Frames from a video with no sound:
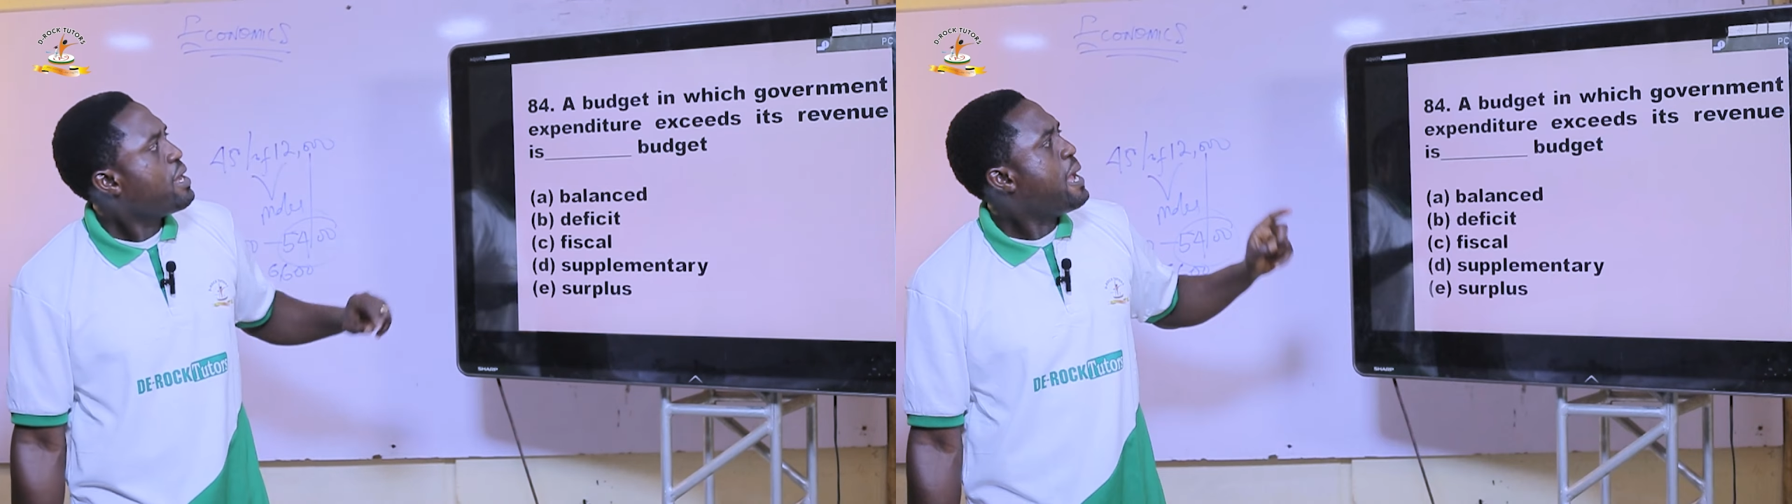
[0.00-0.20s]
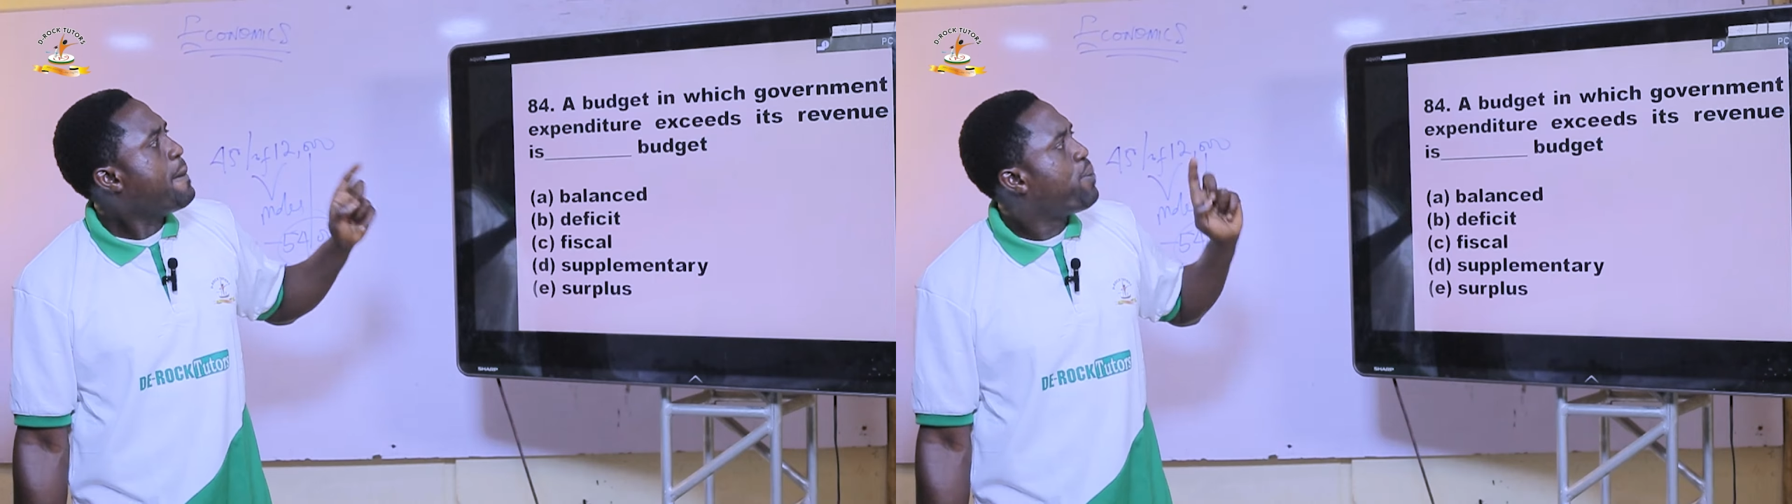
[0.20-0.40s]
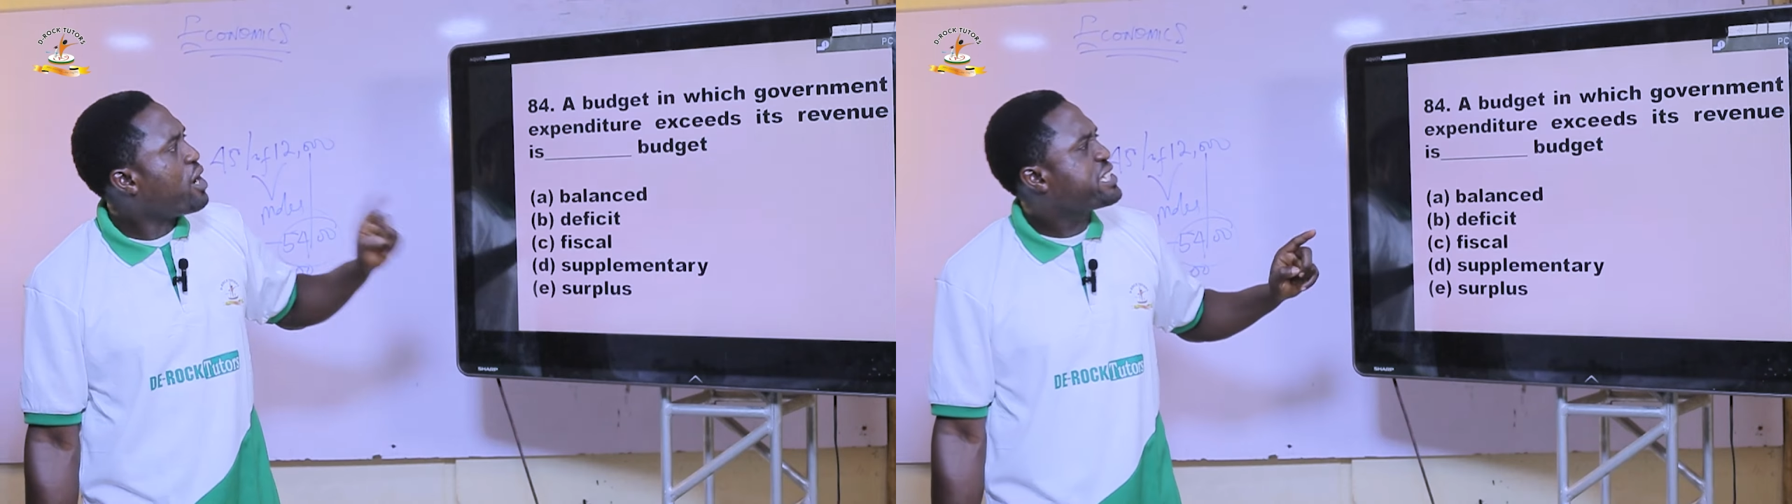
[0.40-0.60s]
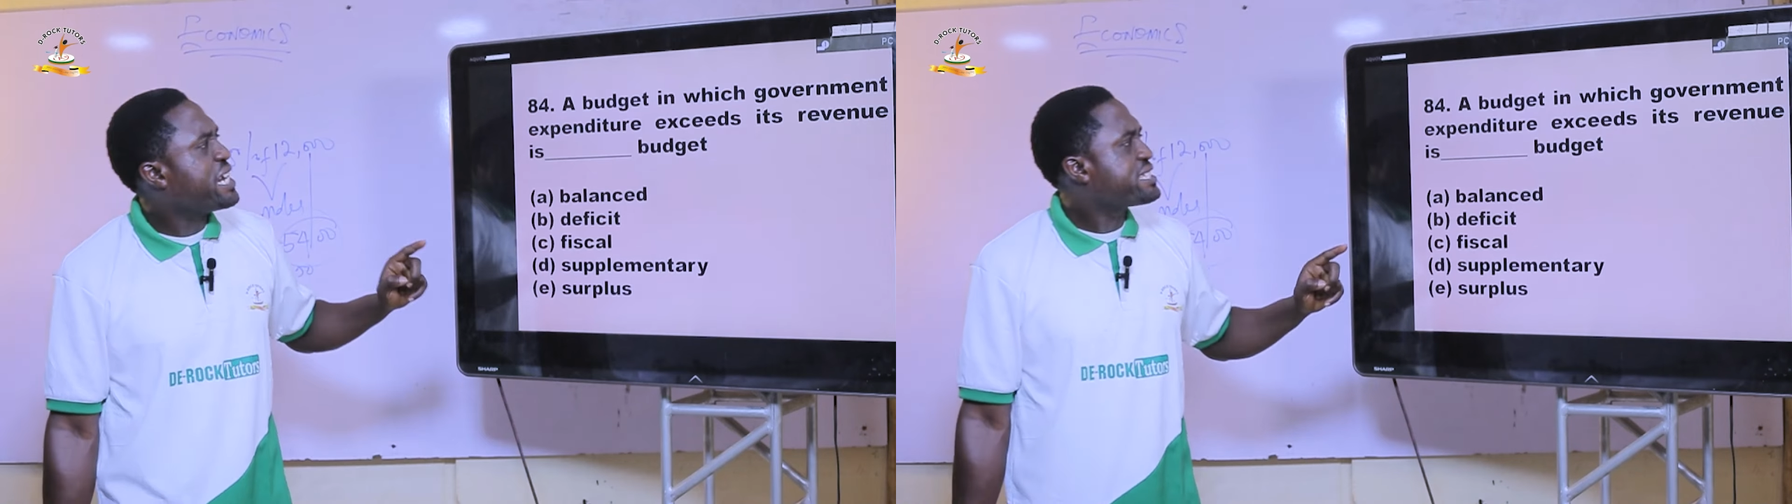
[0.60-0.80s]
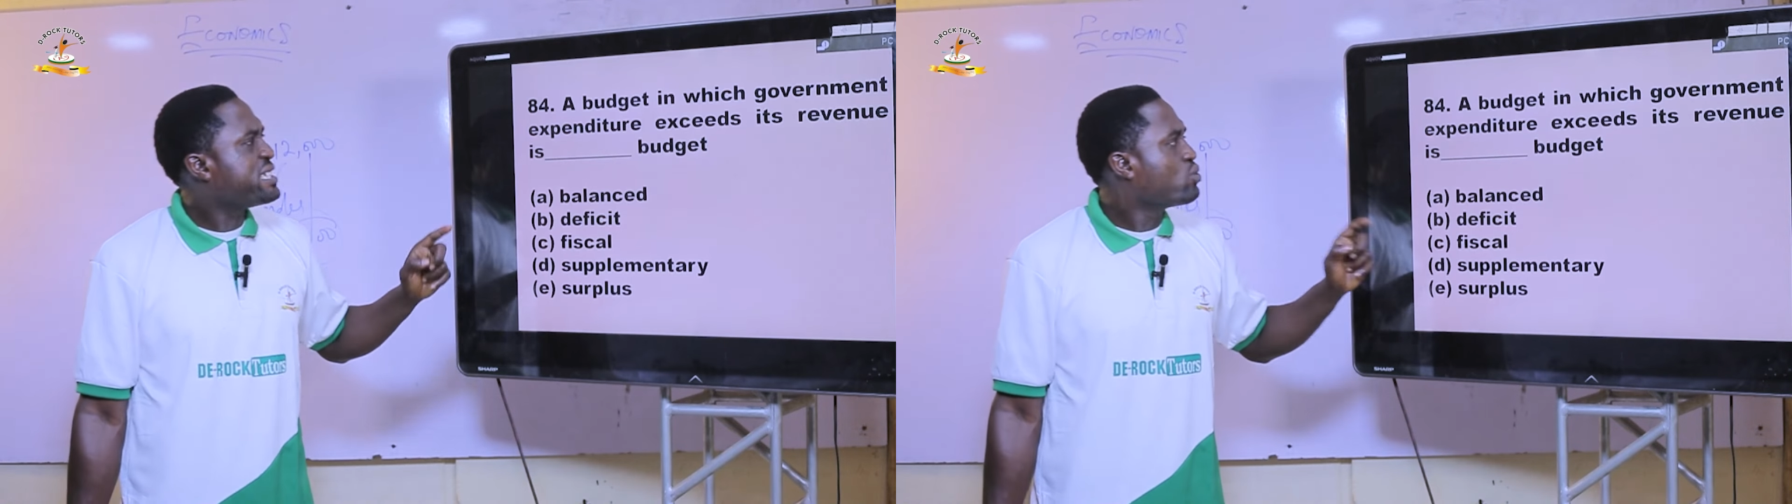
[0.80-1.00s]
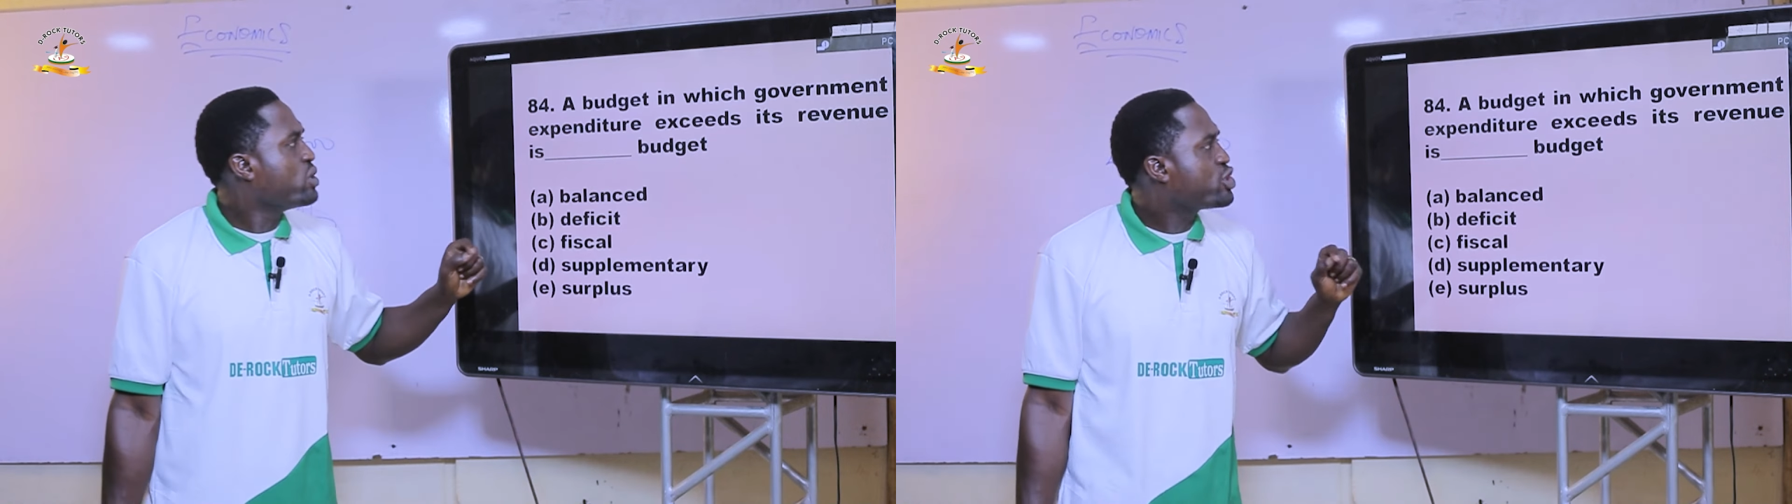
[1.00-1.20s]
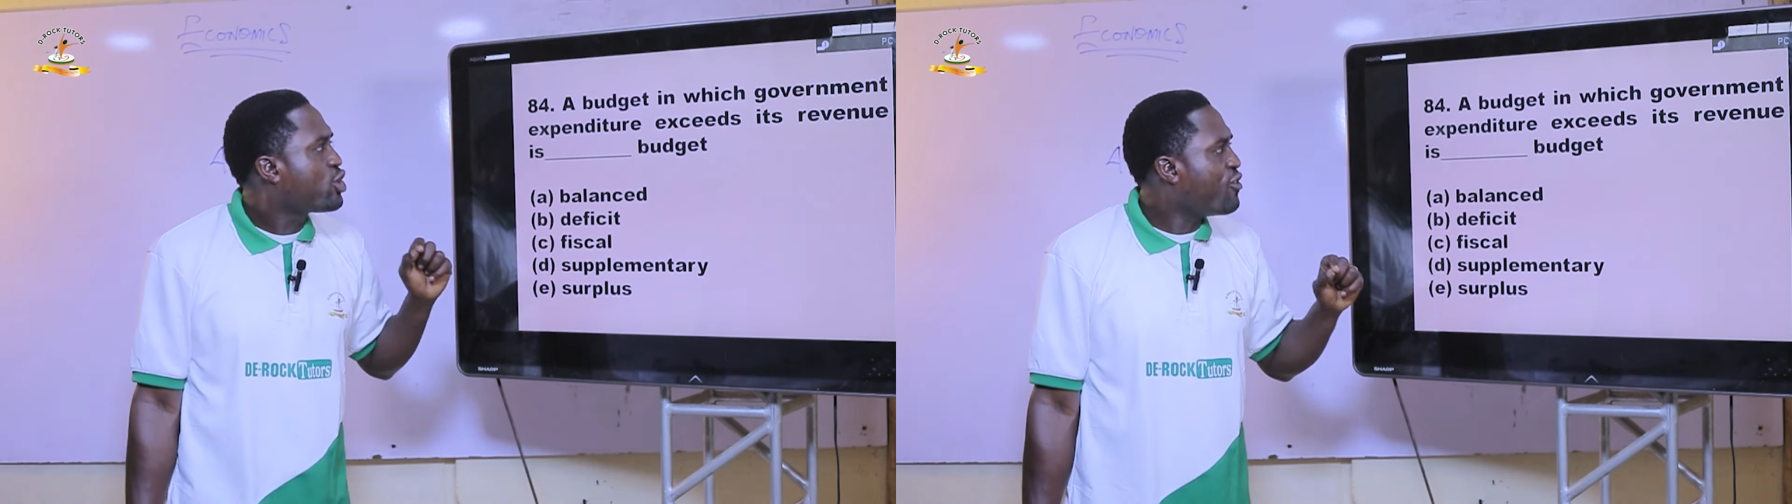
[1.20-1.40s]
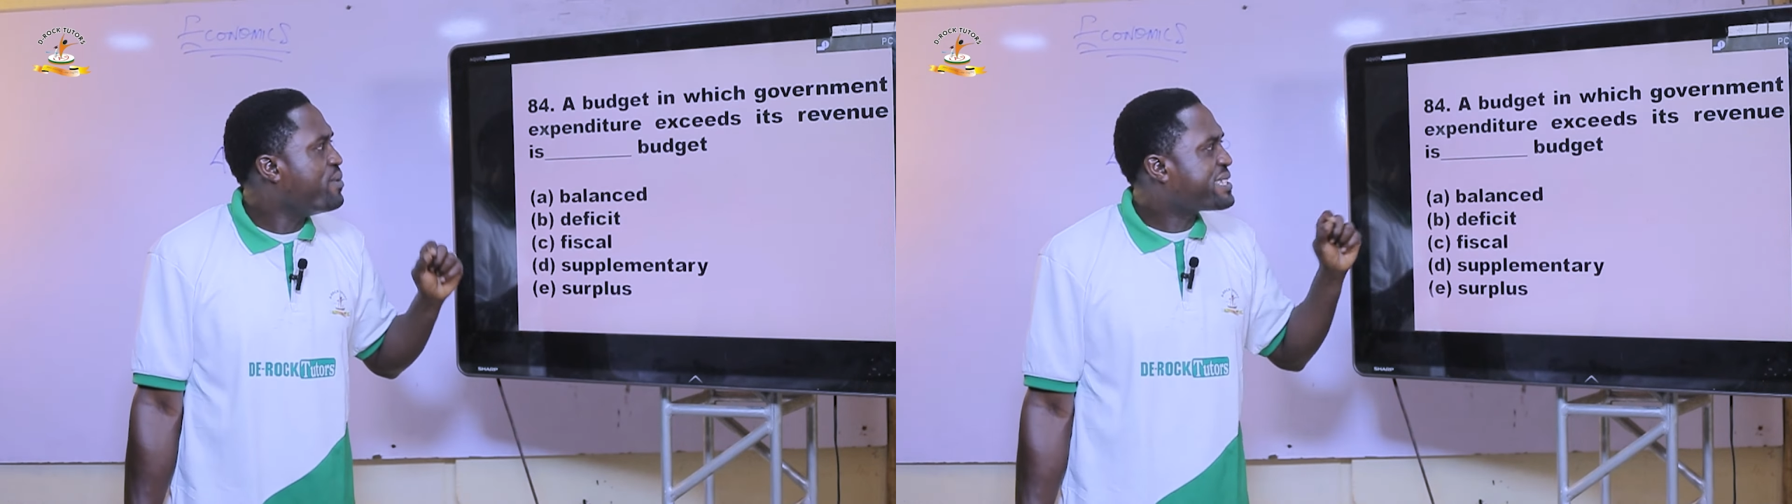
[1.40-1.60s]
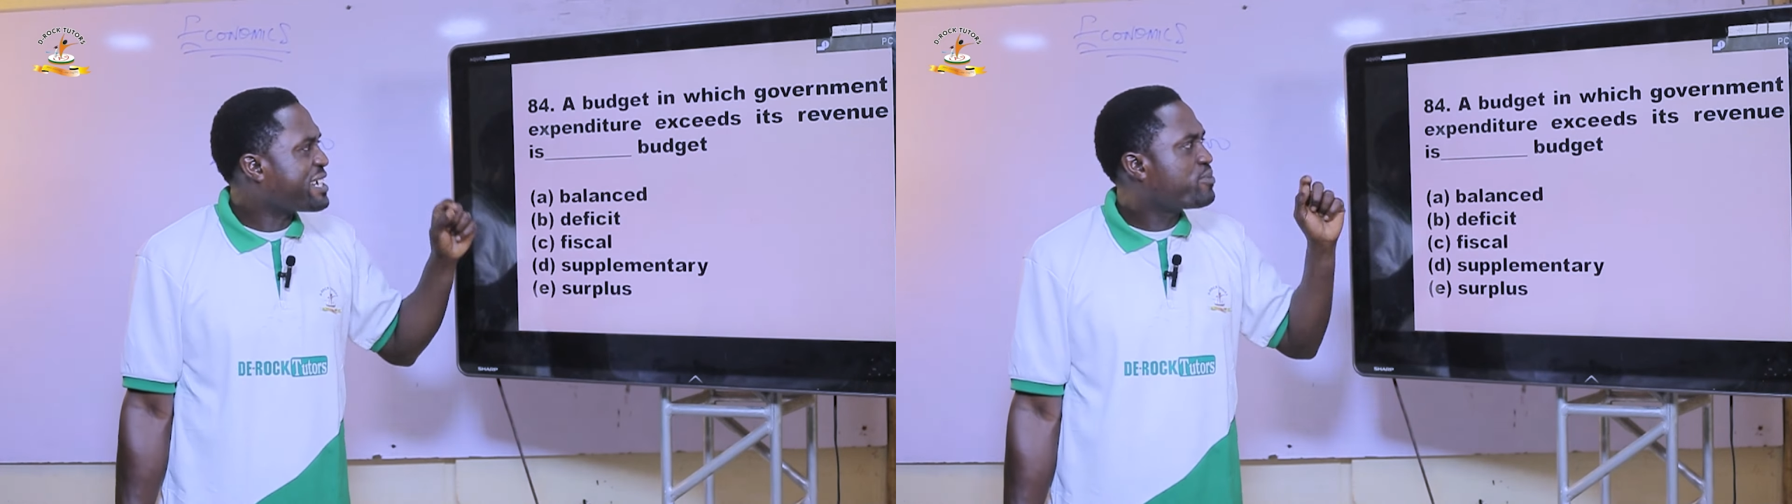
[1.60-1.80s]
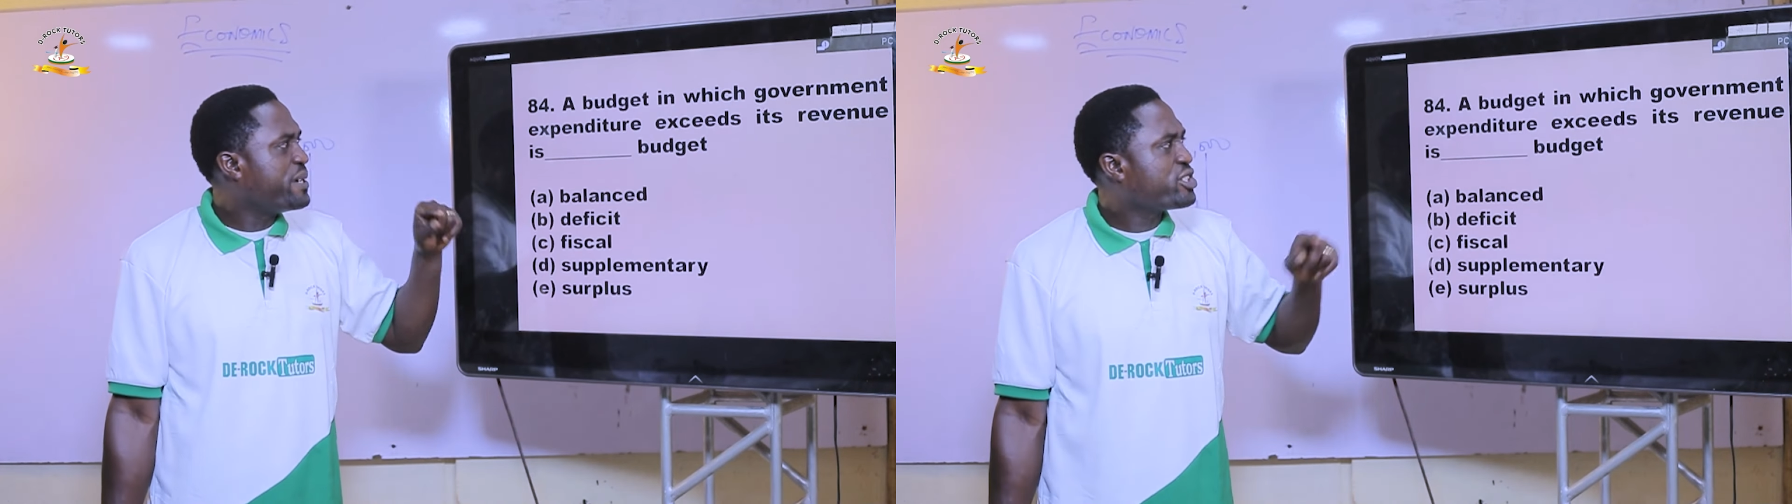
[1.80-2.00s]
A budget in which government
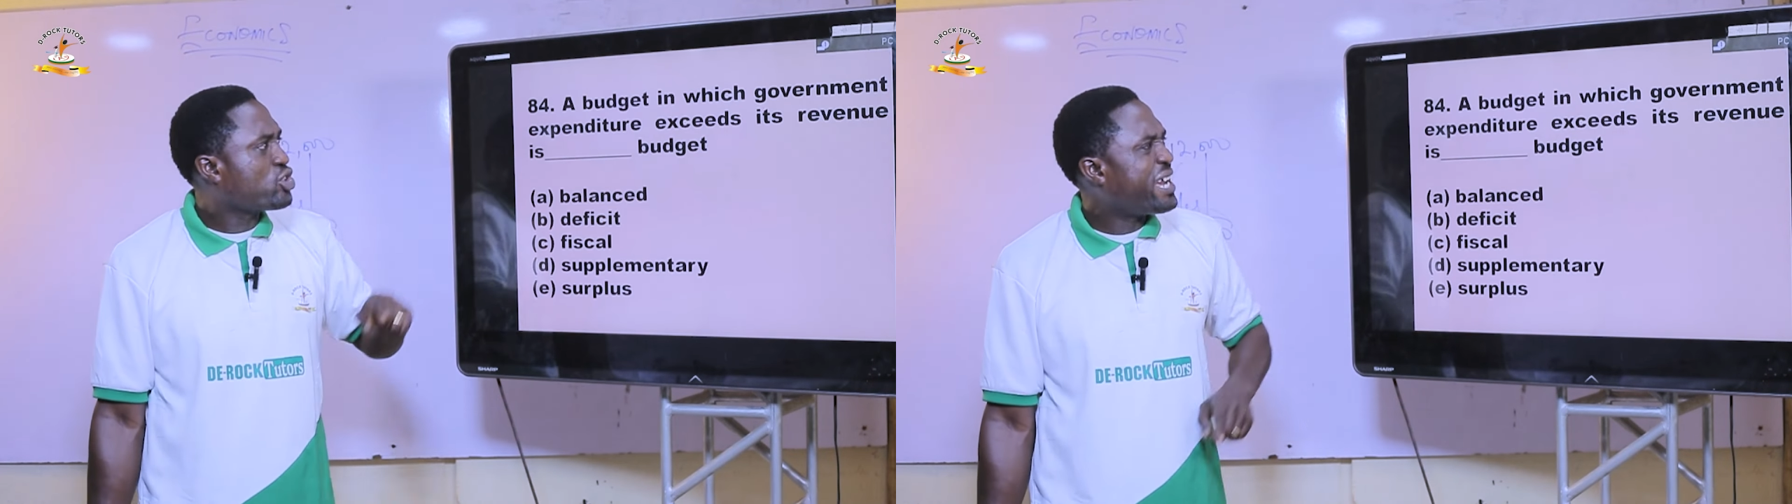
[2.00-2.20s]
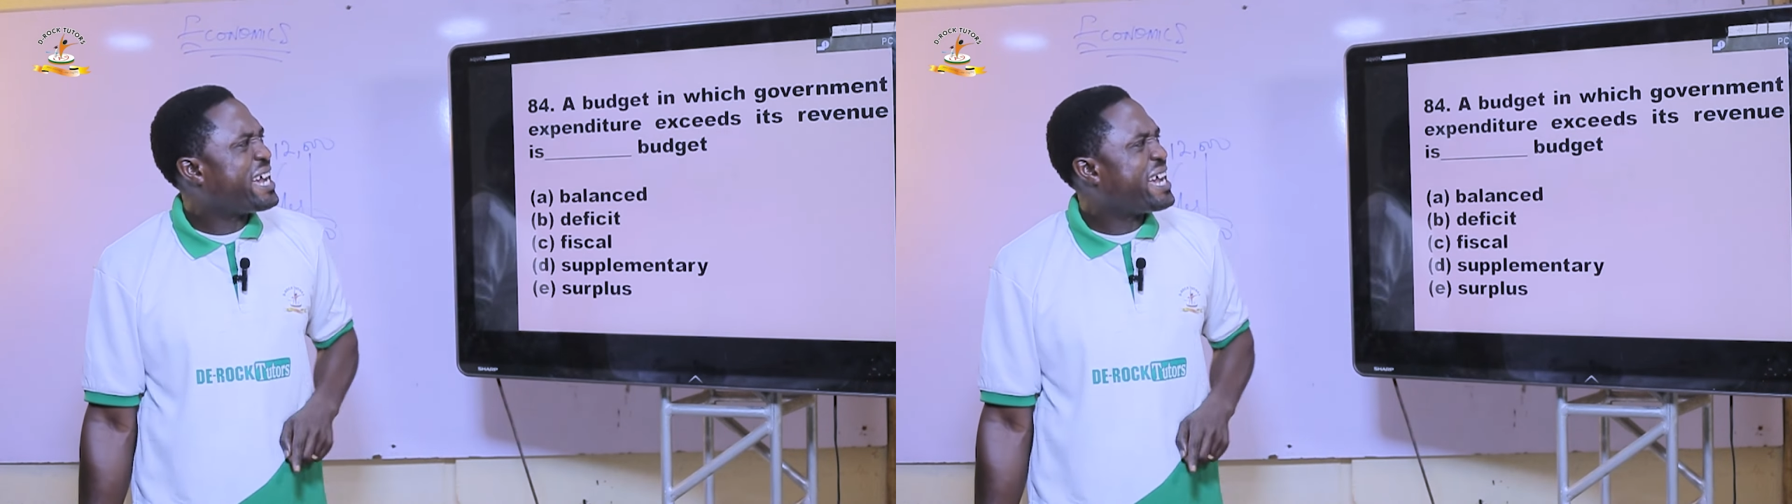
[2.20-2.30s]
expenditure